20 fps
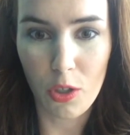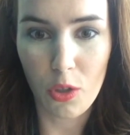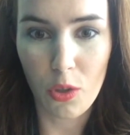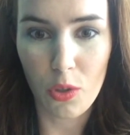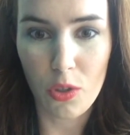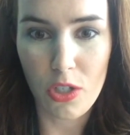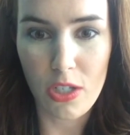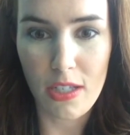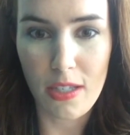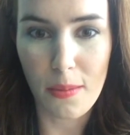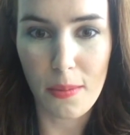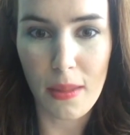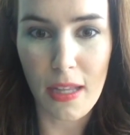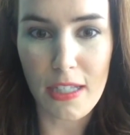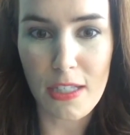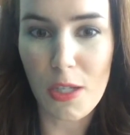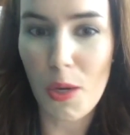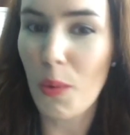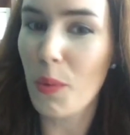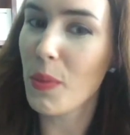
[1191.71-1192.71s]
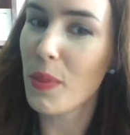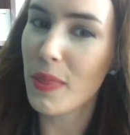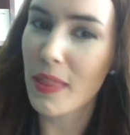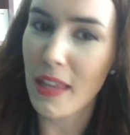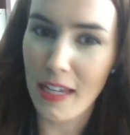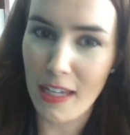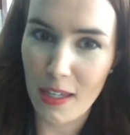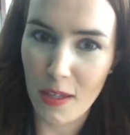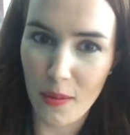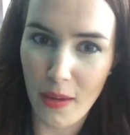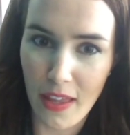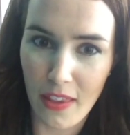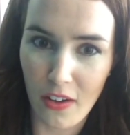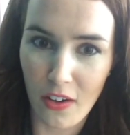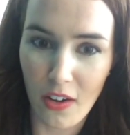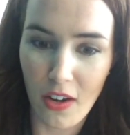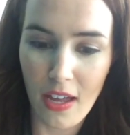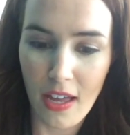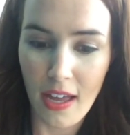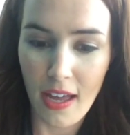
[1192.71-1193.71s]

gorgeous lip gloss? Oh, thank you, Heather.